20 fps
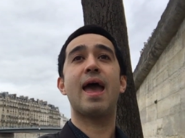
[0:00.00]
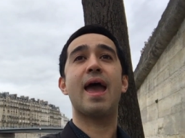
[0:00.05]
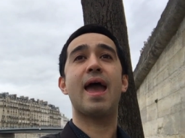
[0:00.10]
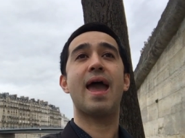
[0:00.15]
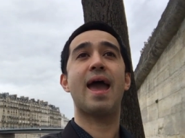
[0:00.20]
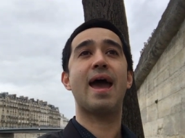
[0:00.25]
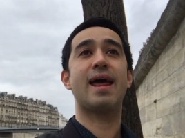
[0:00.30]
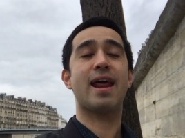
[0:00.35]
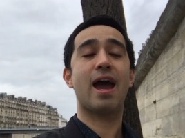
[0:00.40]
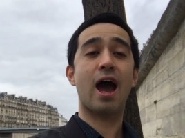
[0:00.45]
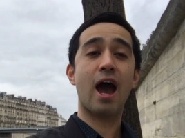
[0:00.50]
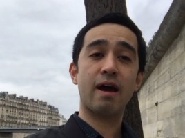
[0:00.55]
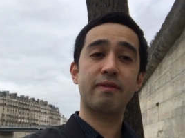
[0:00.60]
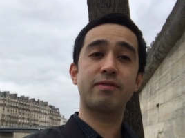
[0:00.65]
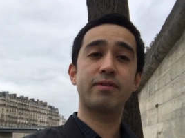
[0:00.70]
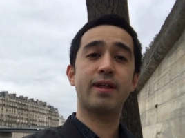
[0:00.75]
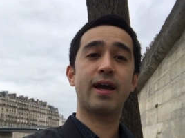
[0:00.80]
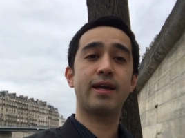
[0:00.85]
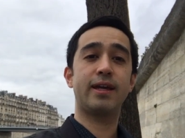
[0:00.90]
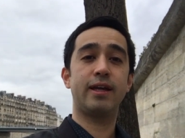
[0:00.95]
And
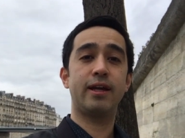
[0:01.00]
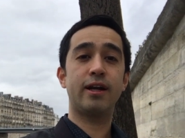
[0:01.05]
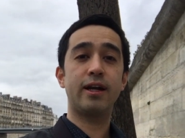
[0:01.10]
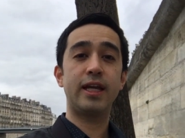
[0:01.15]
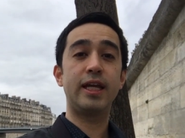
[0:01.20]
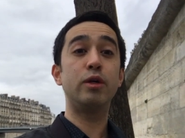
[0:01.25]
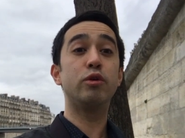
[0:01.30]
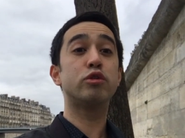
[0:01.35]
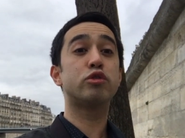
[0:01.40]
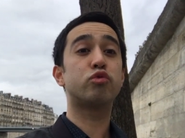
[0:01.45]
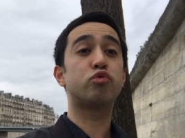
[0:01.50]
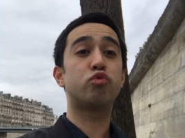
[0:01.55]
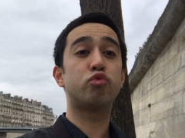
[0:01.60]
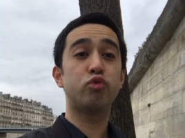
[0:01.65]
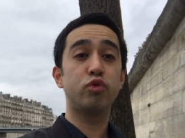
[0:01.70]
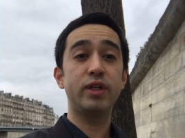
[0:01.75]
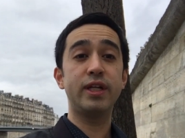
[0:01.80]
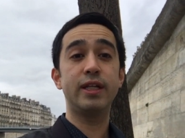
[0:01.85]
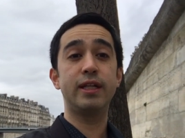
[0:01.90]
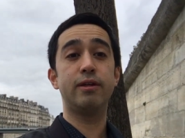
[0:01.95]
after that year, he was
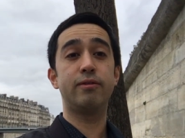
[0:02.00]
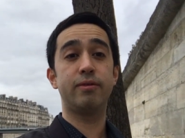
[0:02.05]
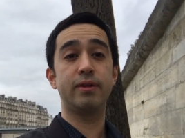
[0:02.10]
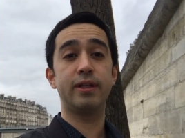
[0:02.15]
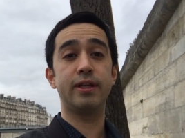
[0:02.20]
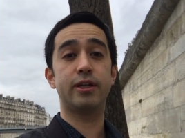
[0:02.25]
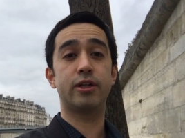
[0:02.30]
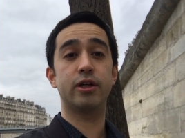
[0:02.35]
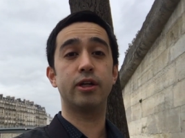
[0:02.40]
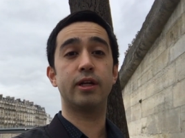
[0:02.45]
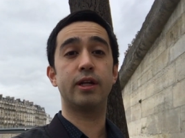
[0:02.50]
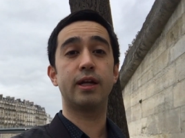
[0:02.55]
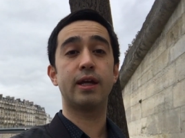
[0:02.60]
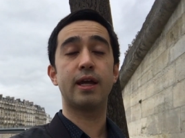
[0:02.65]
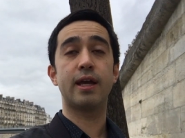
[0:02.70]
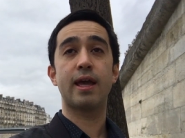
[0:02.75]
really, really good.